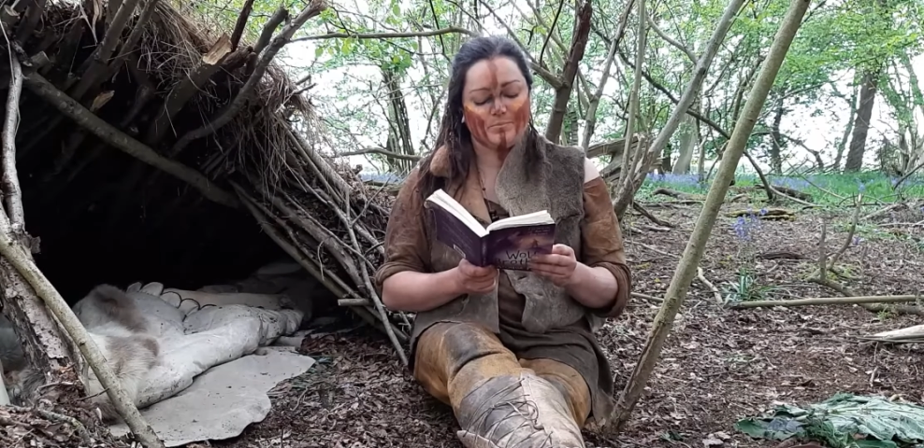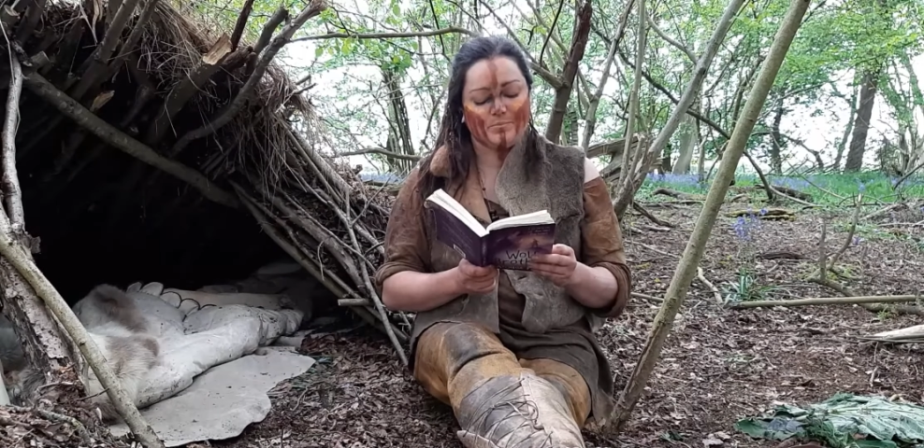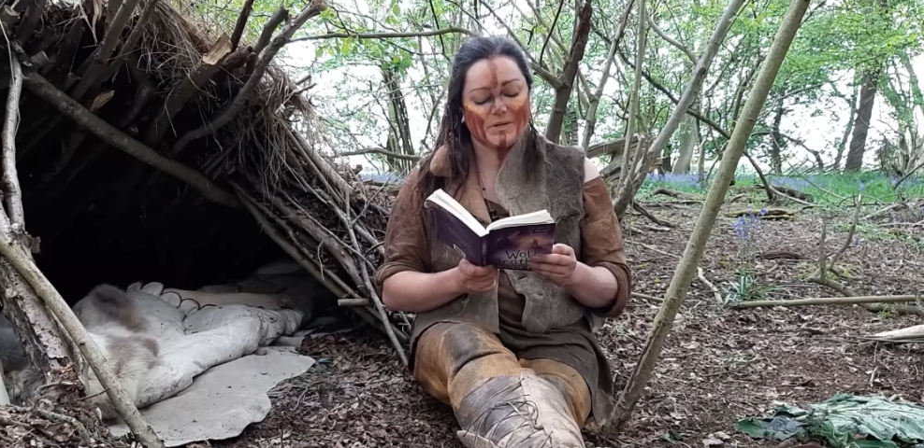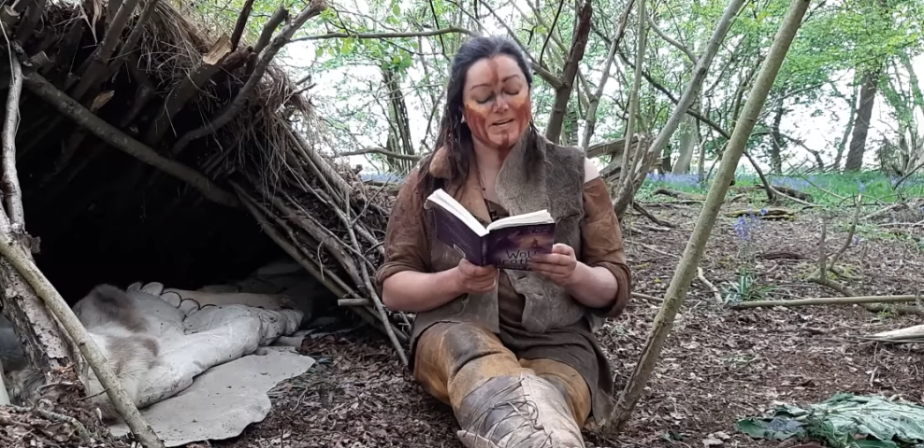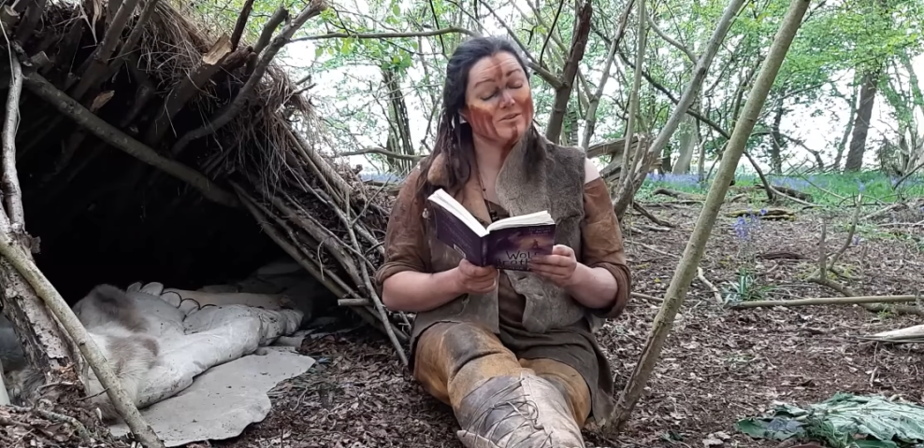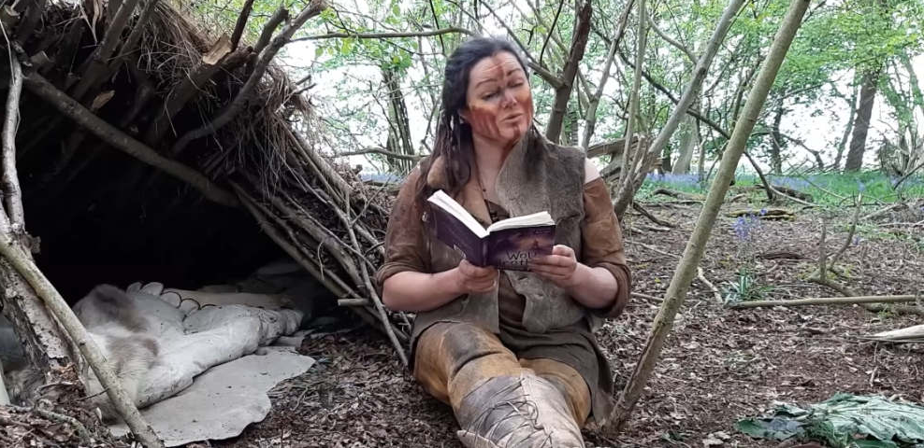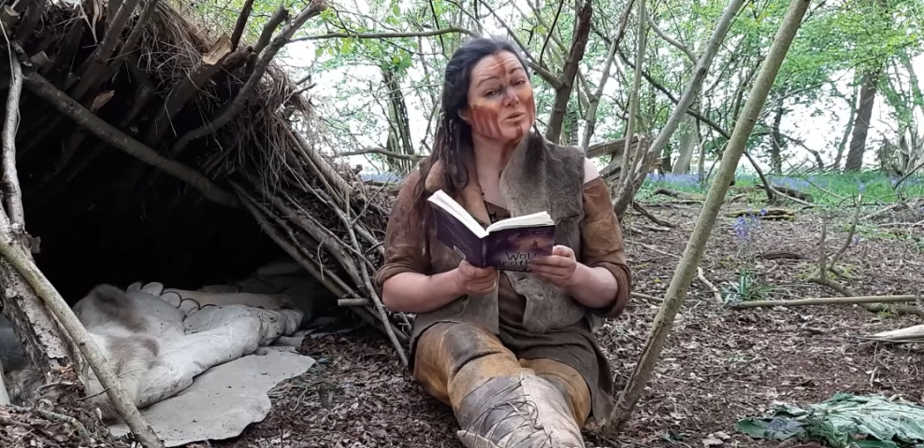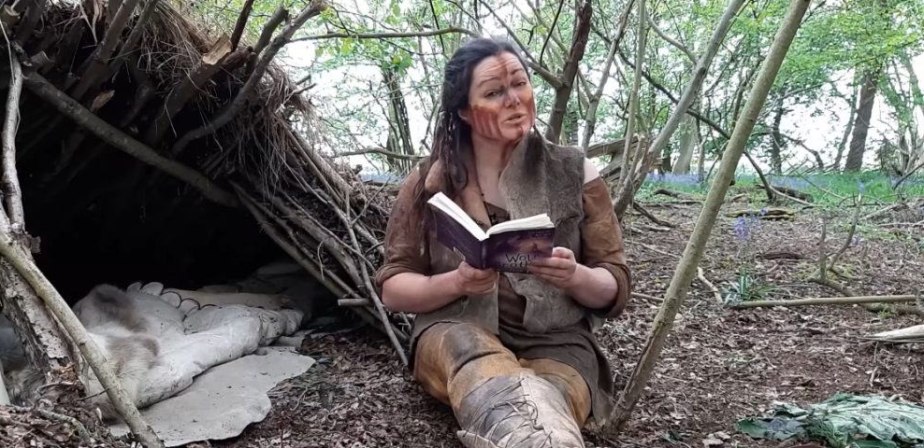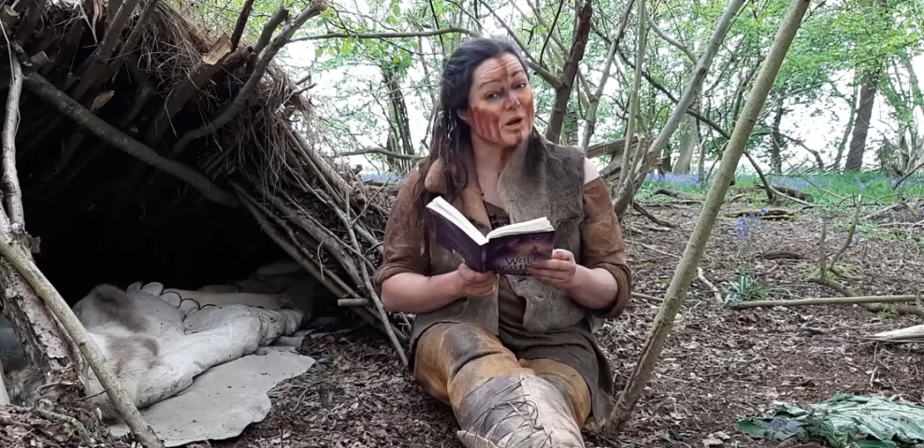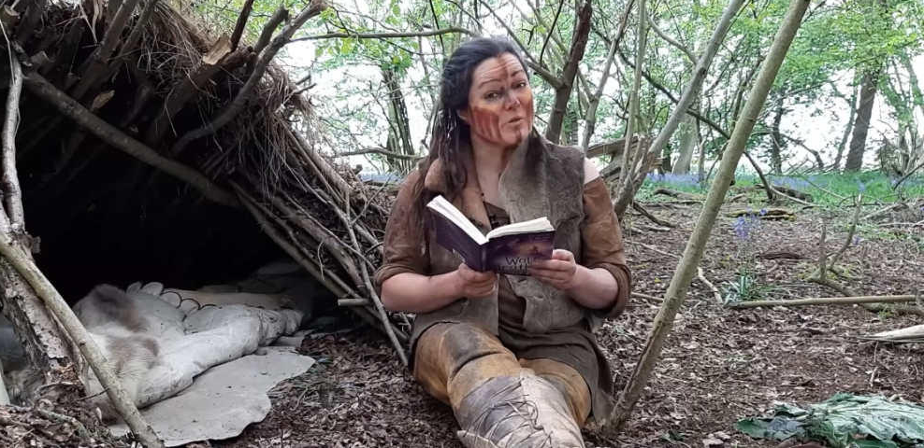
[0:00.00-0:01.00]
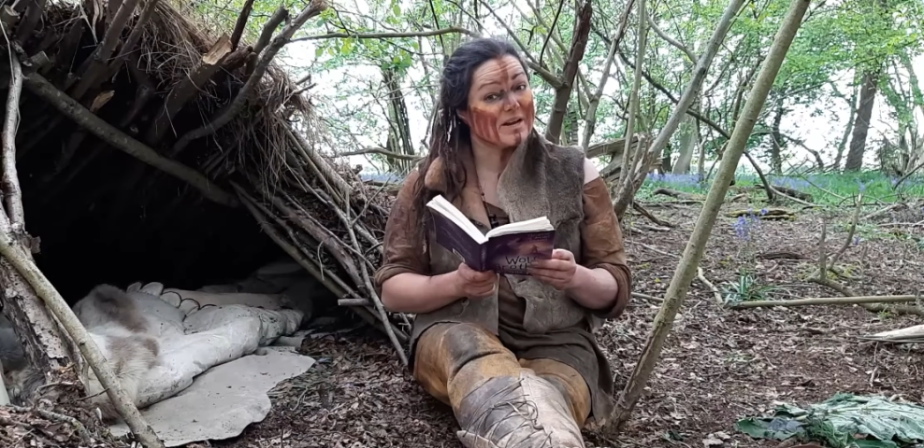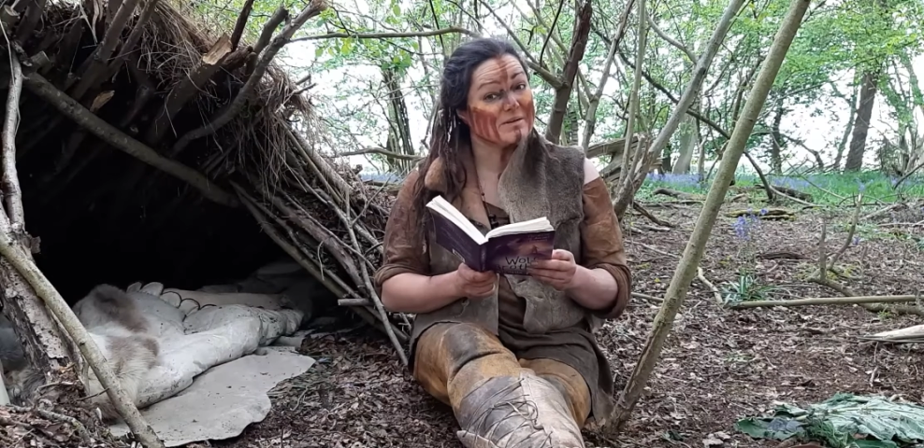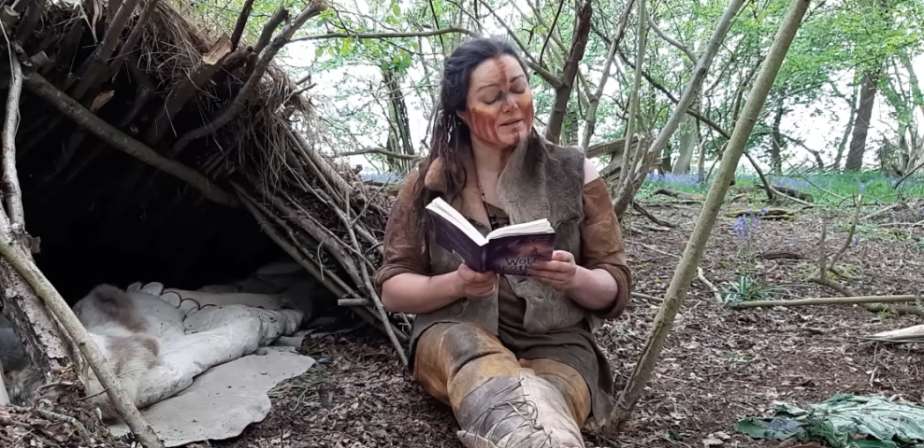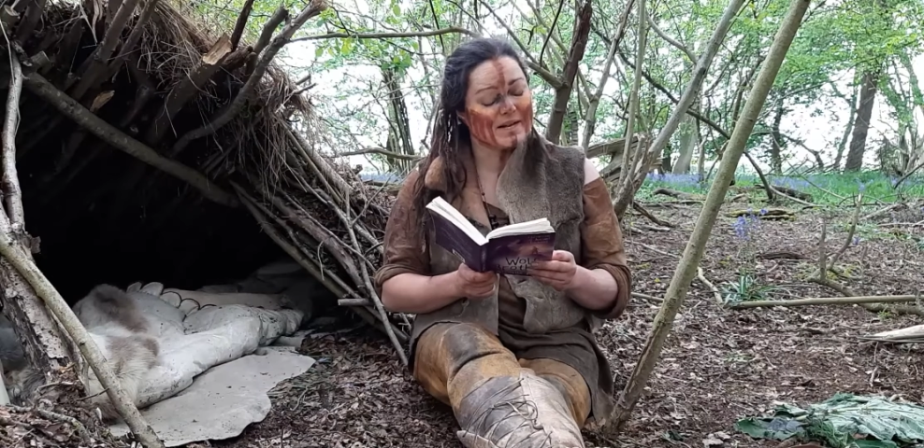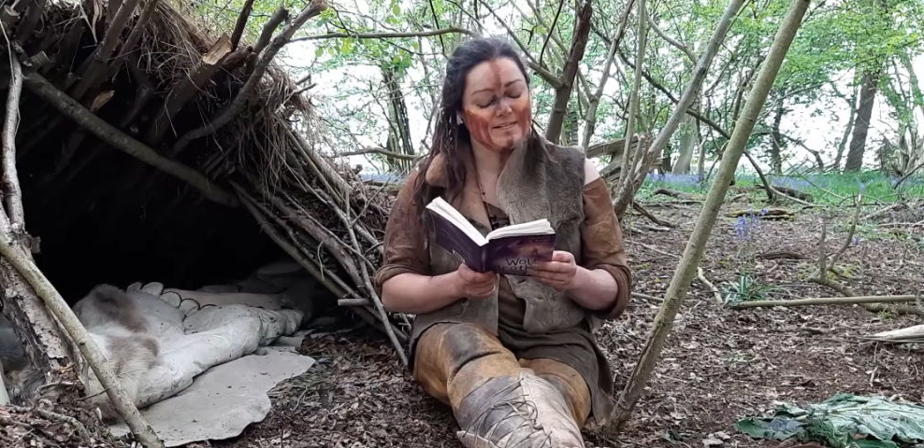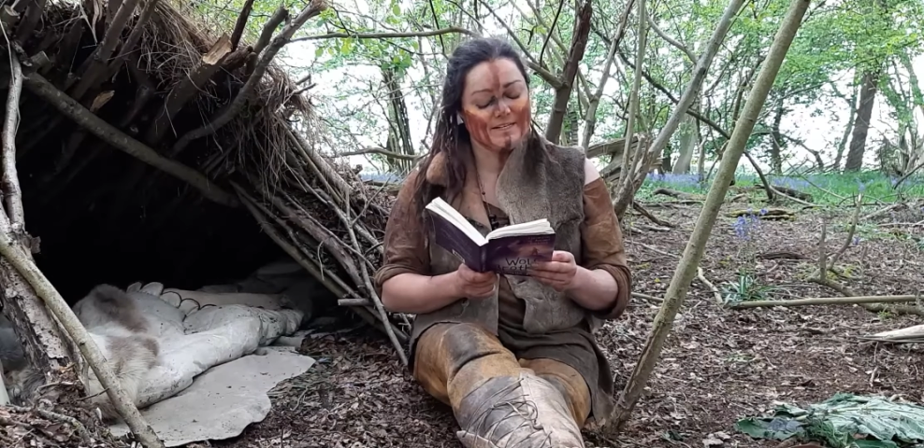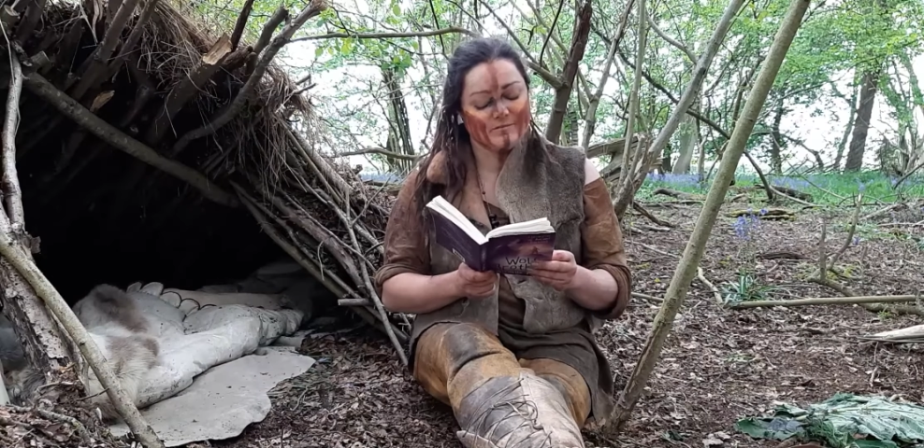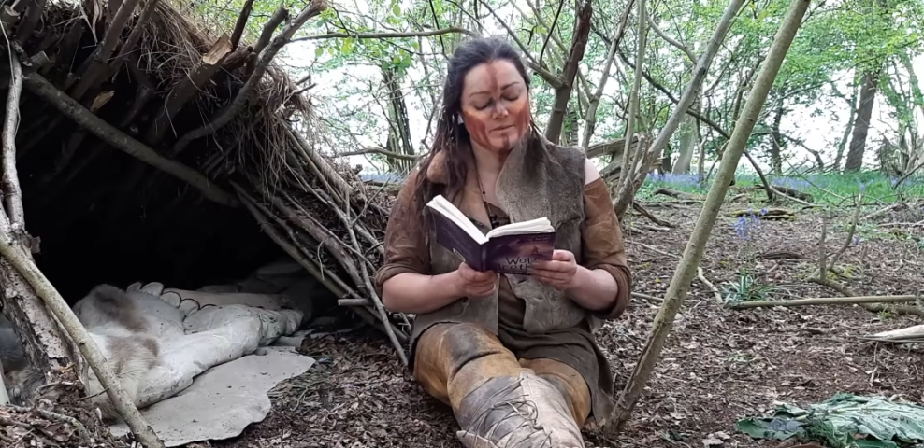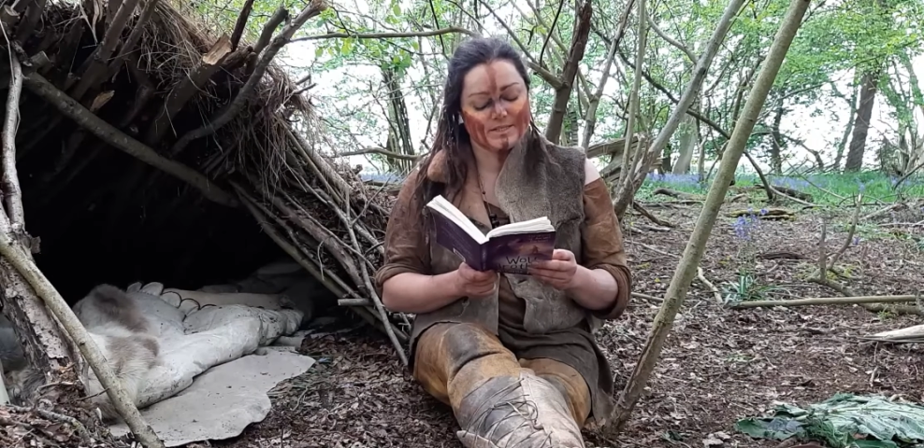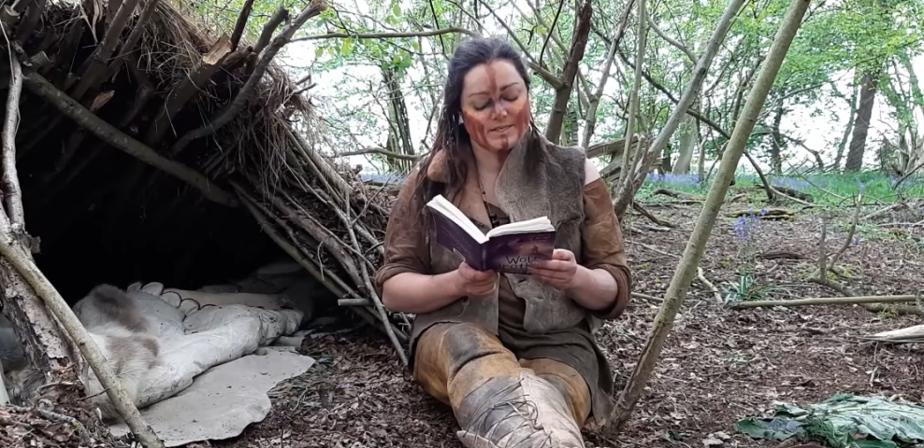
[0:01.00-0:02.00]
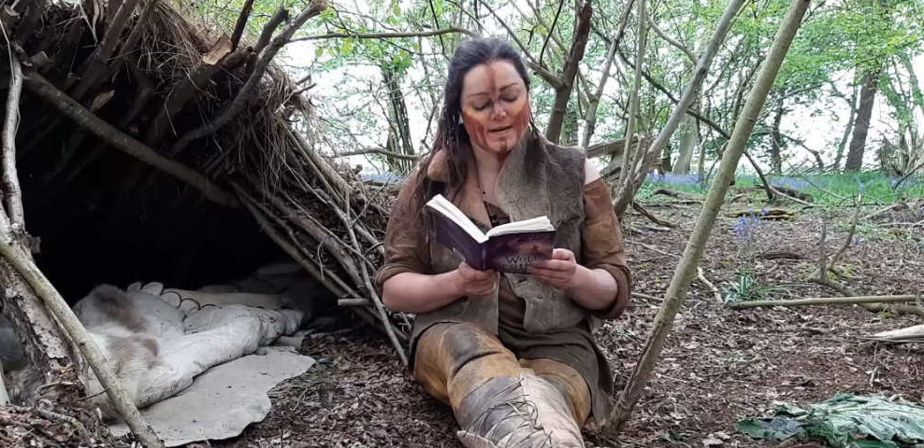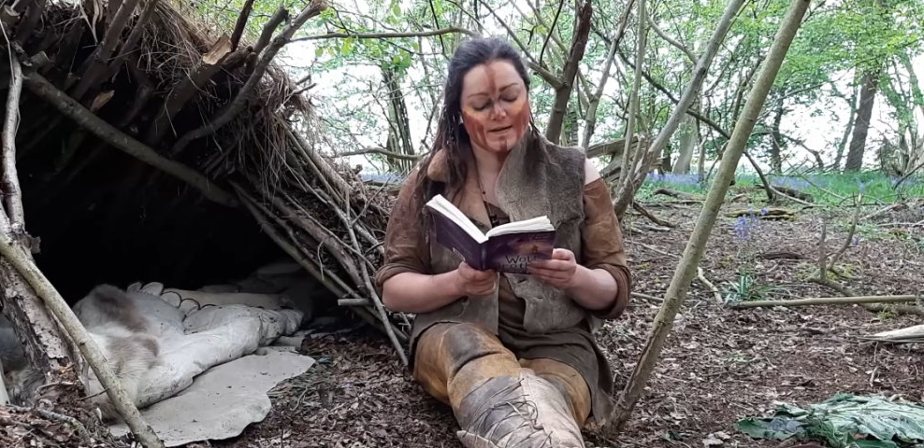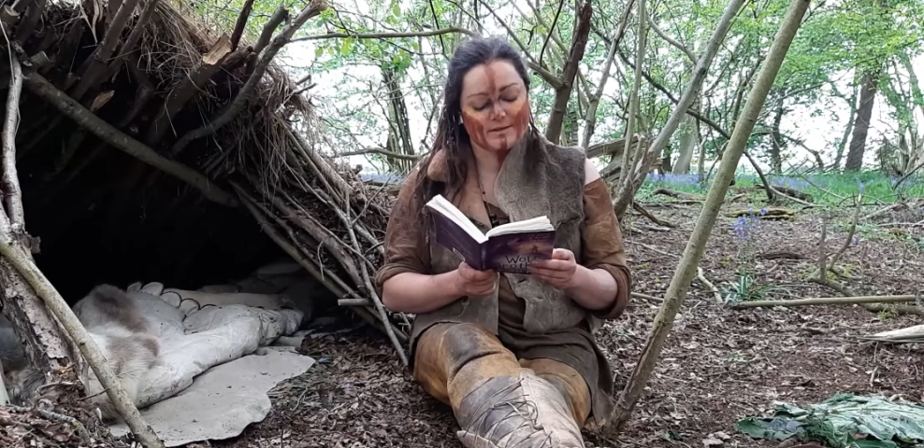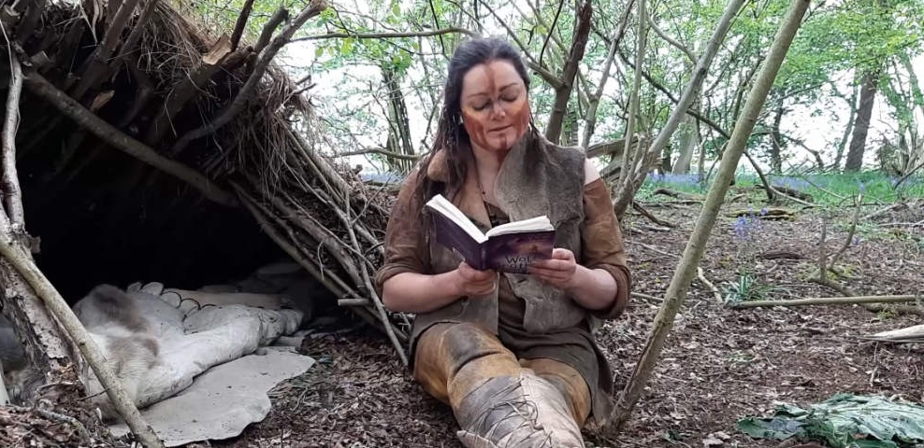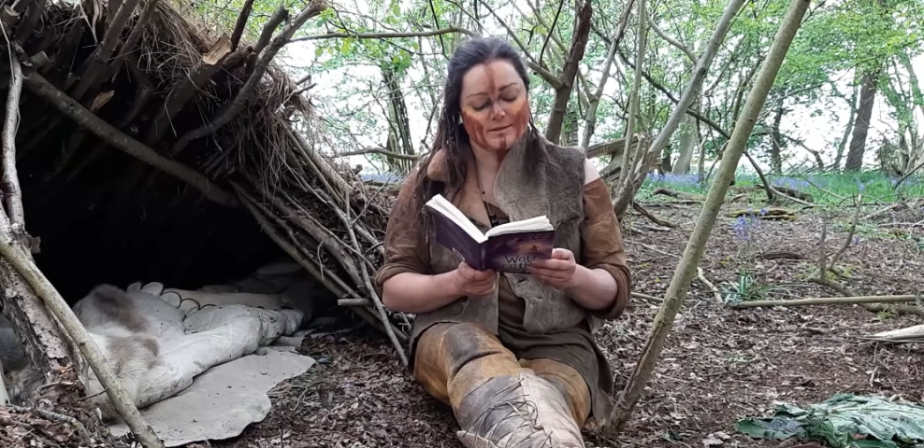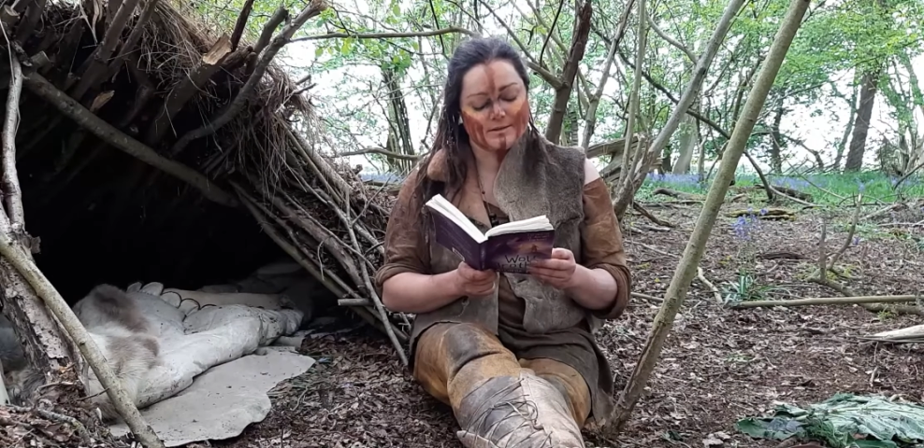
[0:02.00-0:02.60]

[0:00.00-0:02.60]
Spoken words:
But he'd also made plenty of mistakes.